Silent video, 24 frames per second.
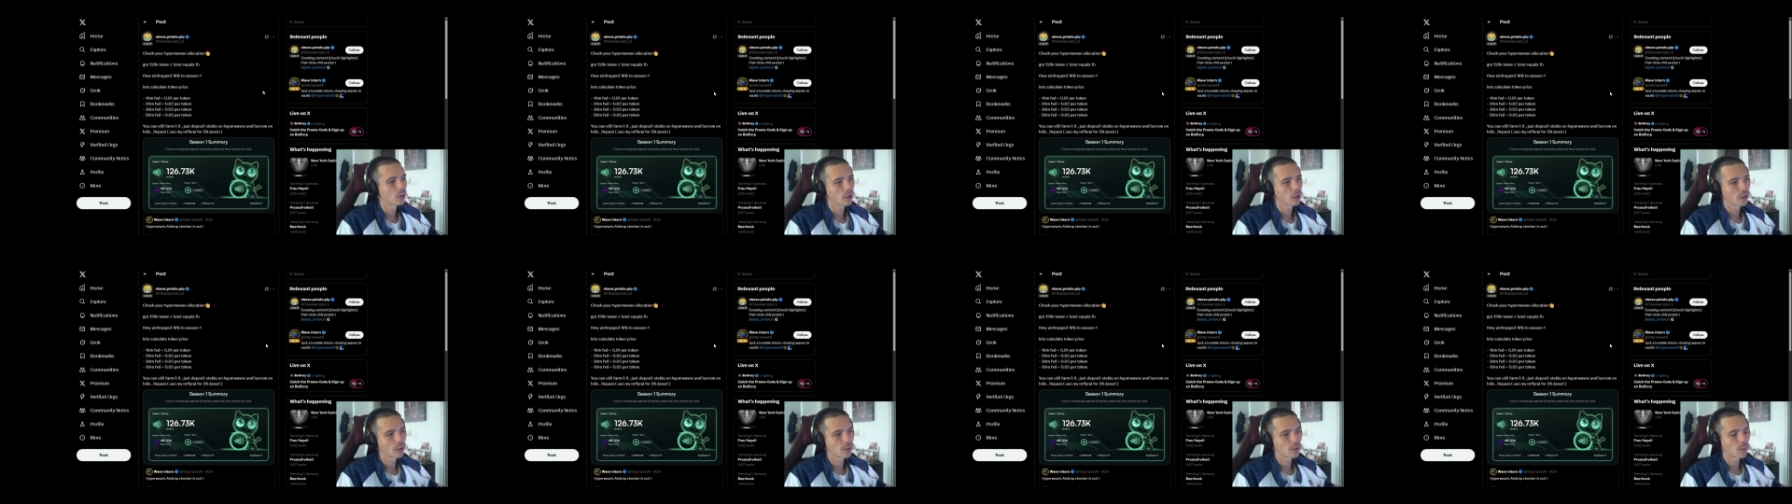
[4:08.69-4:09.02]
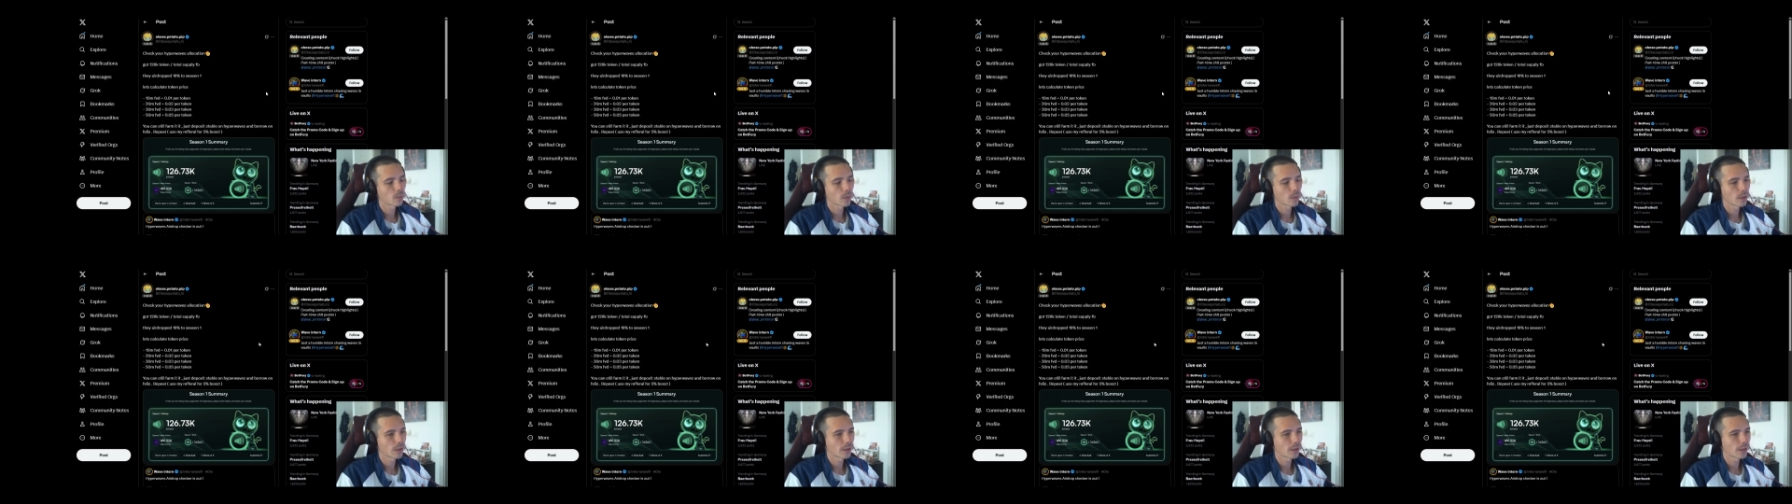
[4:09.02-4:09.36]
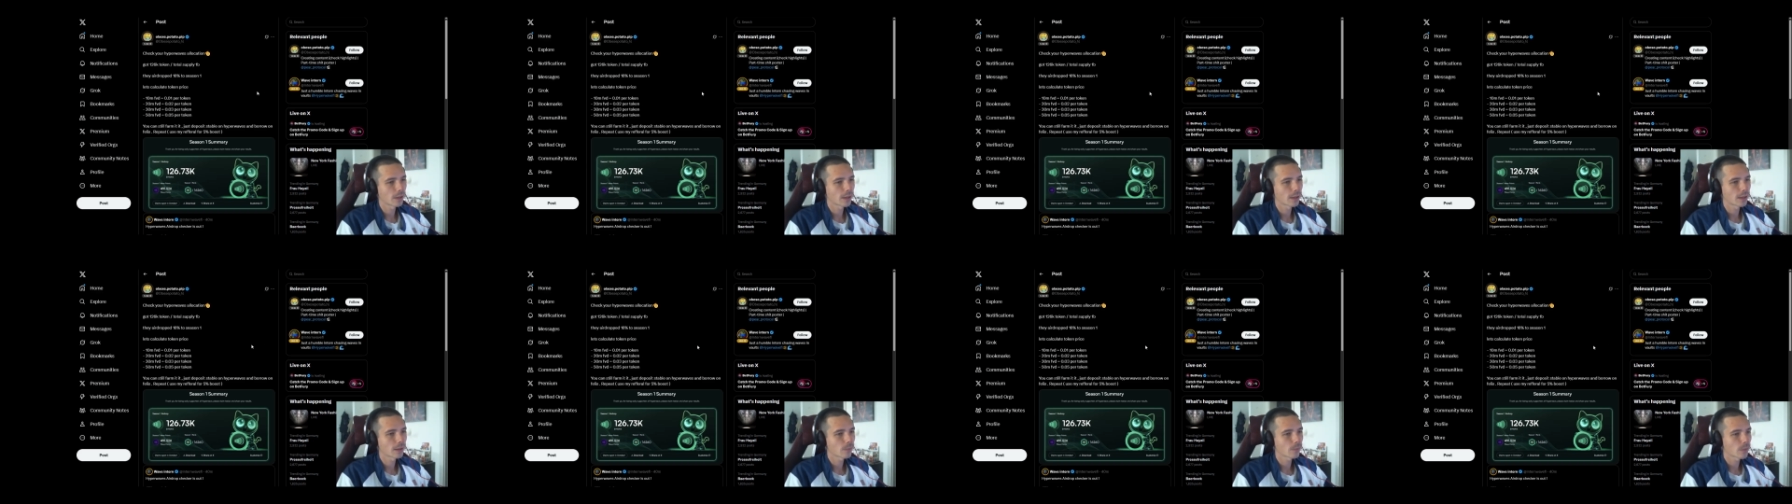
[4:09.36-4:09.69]
That's why
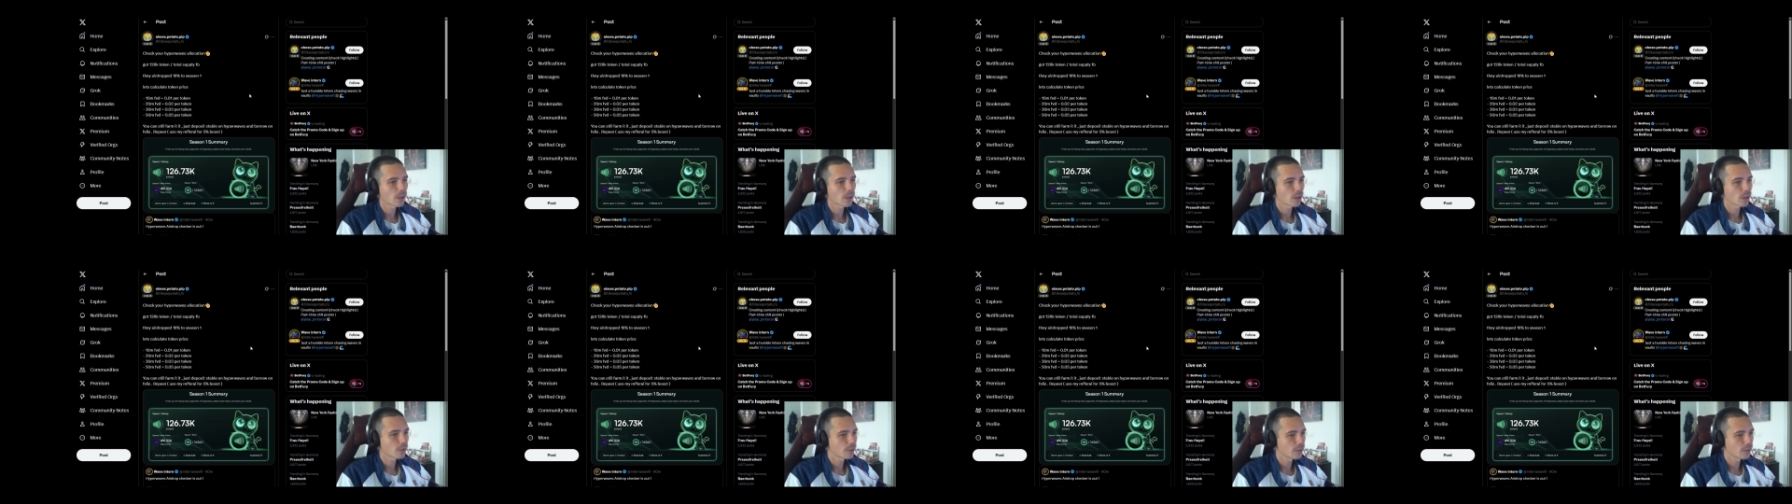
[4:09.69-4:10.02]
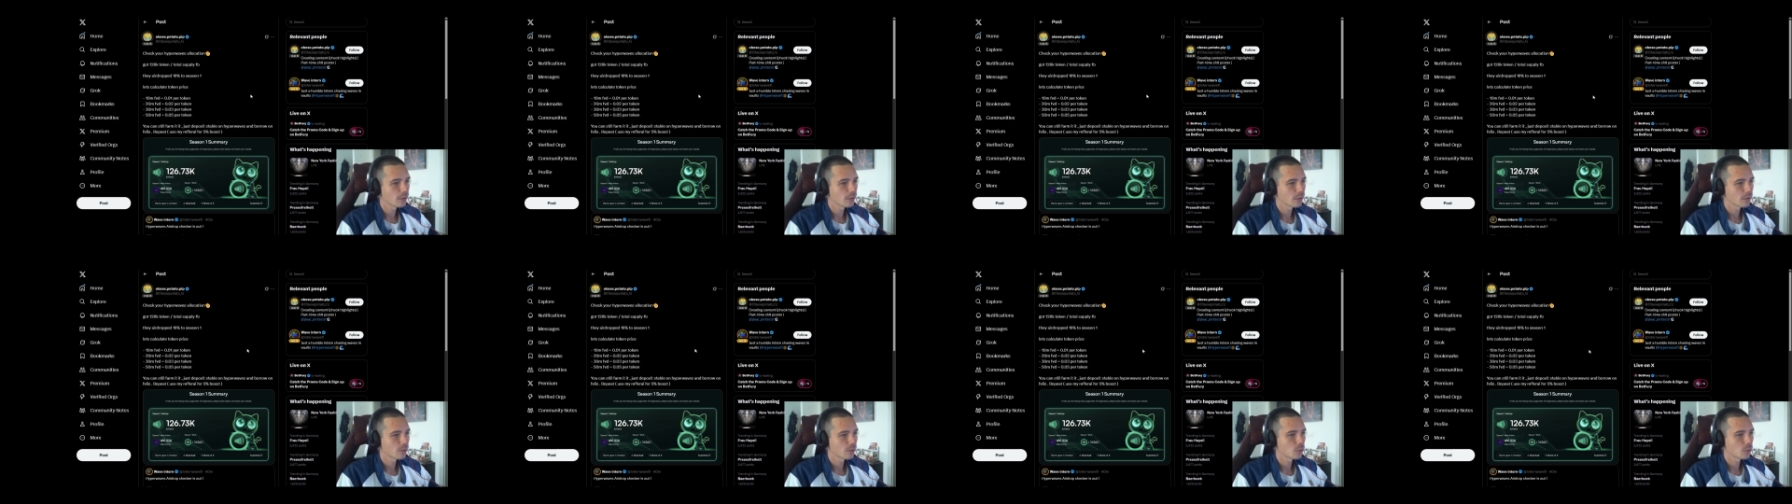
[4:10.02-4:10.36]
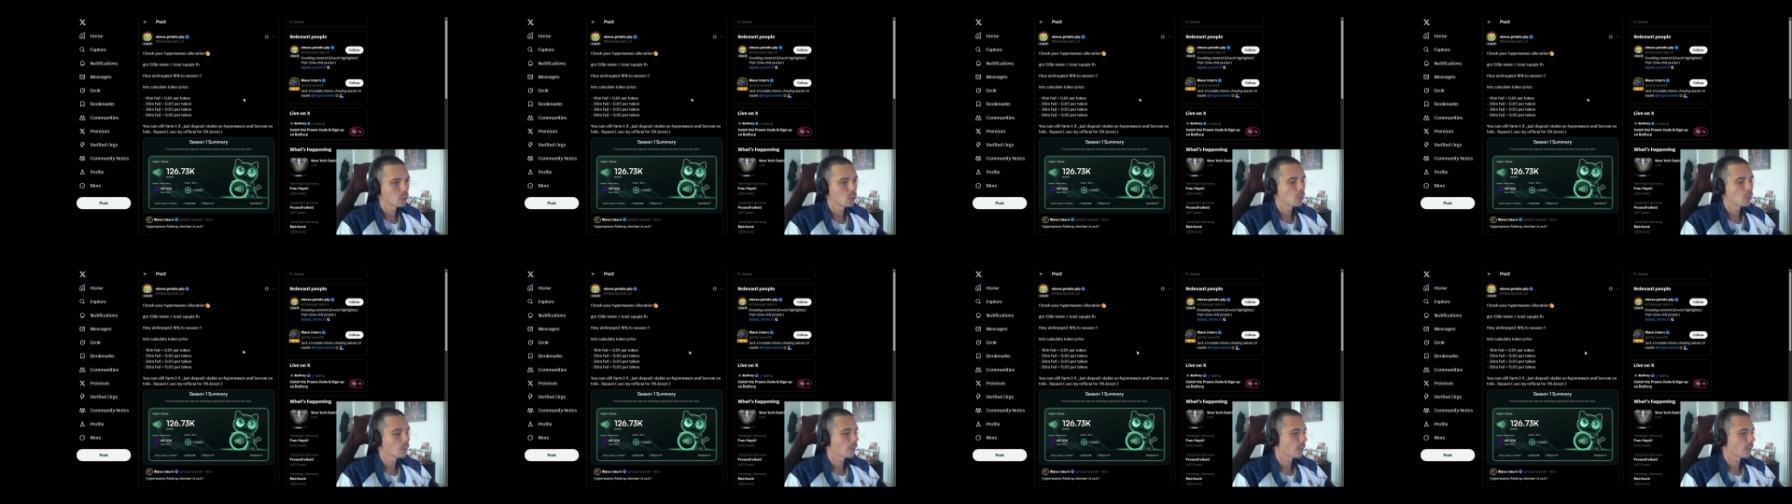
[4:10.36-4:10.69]
again, there's season
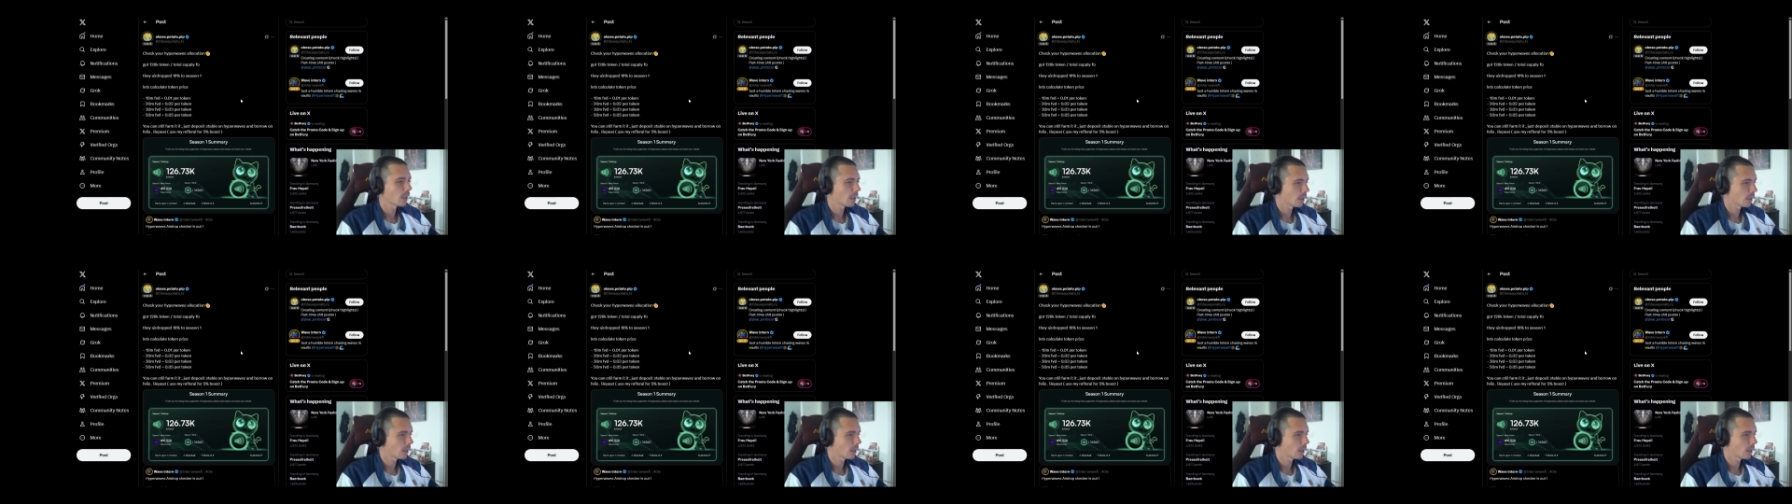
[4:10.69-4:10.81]
two